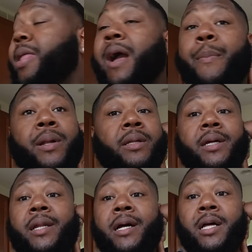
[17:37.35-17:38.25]
I've been
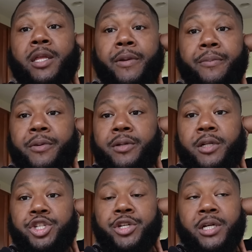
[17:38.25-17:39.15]
looking at other people do
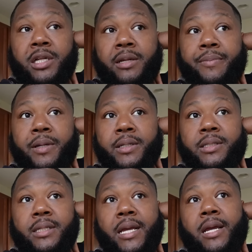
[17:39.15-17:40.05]
the Drunk
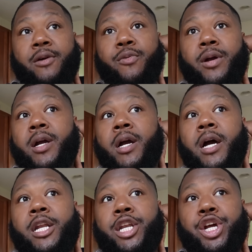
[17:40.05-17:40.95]
Olympics, and we're
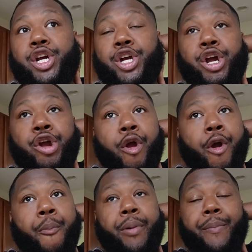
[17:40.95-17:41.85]

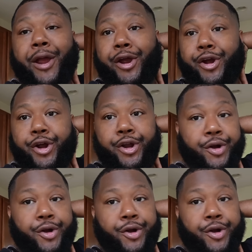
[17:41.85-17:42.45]
underprepared.